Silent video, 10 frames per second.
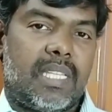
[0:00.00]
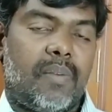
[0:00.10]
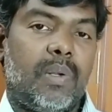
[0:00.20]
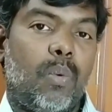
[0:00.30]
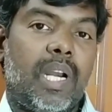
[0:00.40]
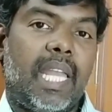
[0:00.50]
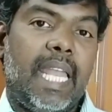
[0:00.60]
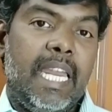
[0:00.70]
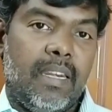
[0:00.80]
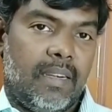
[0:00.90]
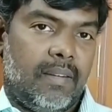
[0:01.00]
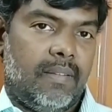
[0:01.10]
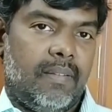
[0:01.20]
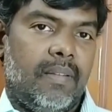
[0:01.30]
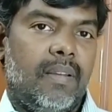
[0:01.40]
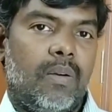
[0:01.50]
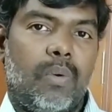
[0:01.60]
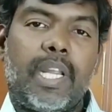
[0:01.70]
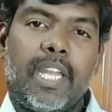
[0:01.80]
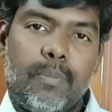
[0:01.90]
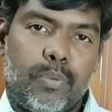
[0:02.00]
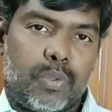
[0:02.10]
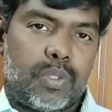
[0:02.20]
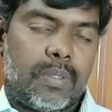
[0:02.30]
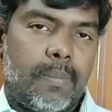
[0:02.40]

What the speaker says: that will work input.